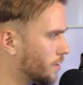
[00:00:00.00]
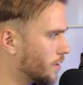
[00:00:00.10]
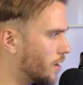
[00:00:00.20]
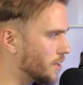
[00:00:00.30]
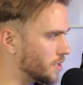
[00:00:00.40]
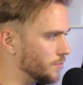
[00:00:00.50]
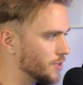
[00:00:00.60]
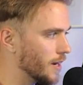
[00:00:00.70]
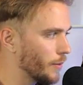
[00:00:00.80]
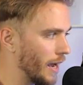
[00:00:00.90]
Awesome.
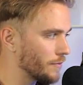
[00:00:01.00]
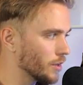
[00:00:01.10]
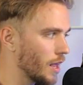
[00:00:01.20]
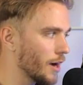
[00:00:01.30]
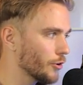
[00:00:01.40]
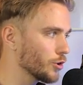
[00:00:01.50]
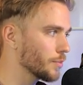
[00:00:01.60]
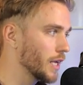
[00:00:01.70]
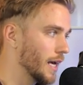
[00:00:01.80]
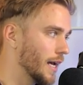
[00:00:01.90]
So now we have the log group.